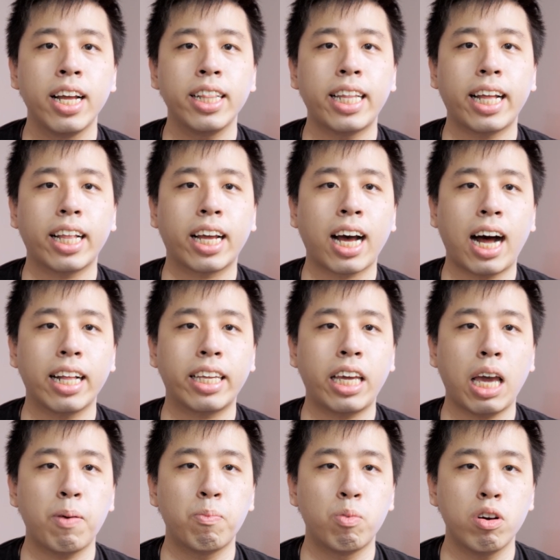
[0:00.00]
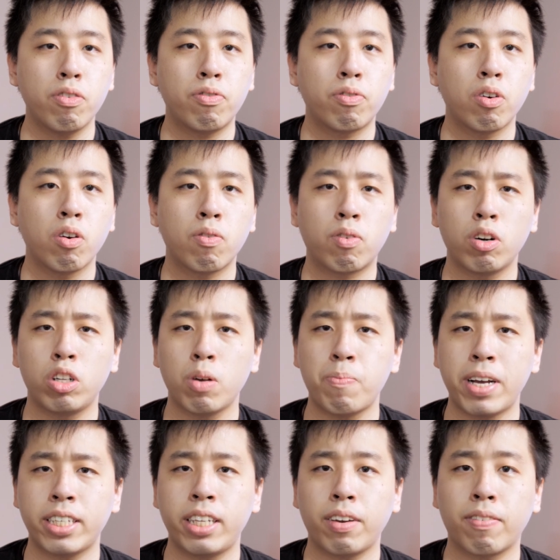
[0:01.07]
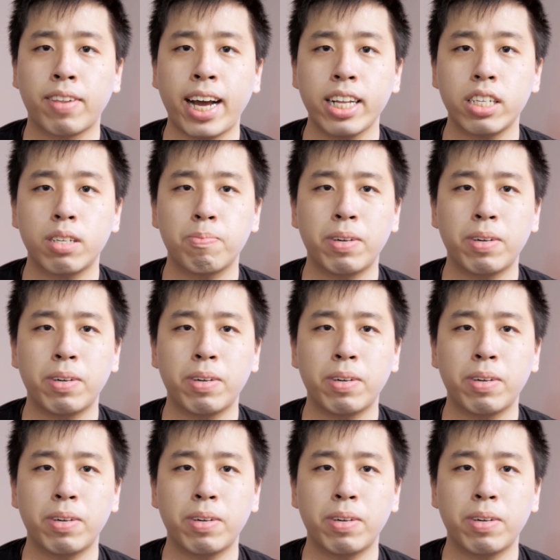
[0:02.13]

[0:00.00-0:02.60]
that the card came with for domestic flights,